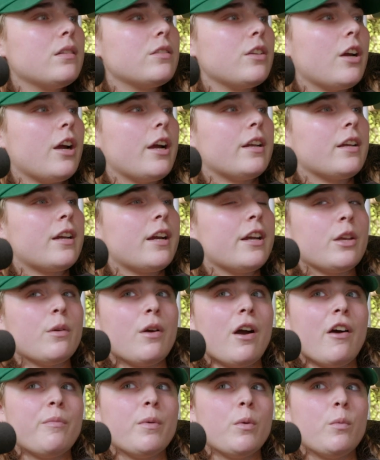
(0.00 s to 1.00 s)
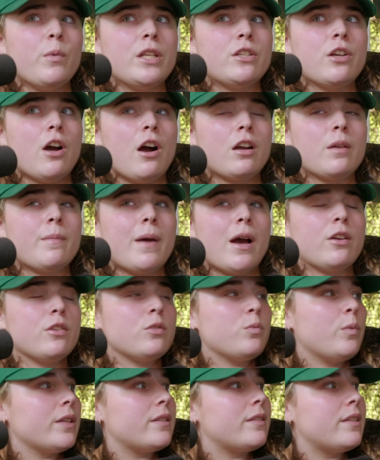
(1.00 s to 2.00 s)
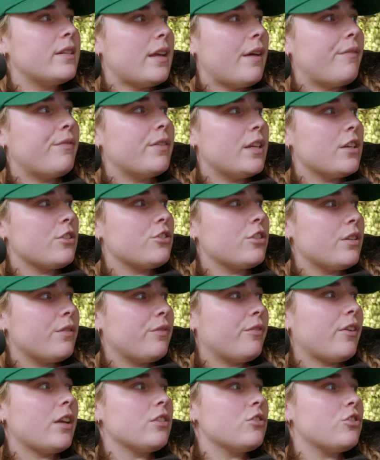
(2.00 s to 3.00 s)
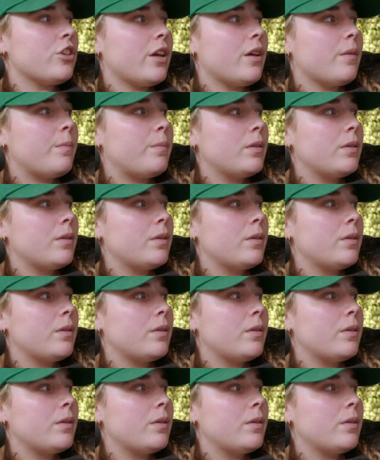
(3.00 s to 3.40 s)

sorry to cut you off, but we talk about is what's the definition of friendship.